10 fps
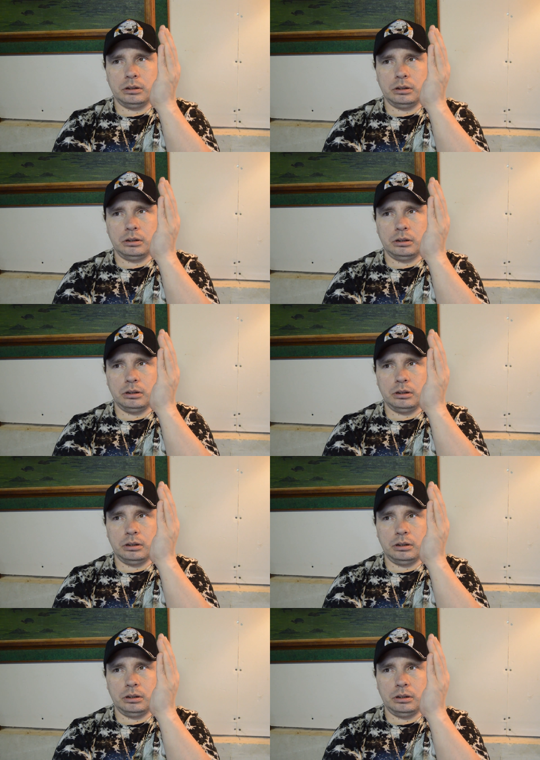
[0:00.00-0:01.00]

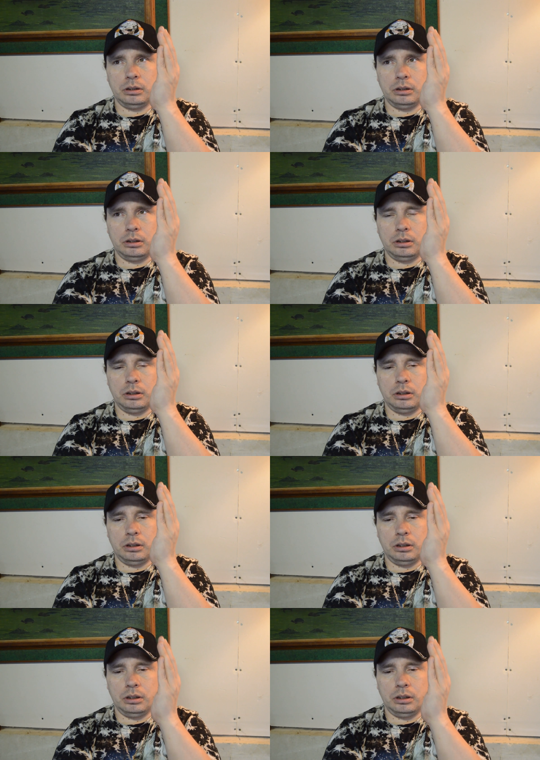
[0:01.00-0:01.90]
(silence)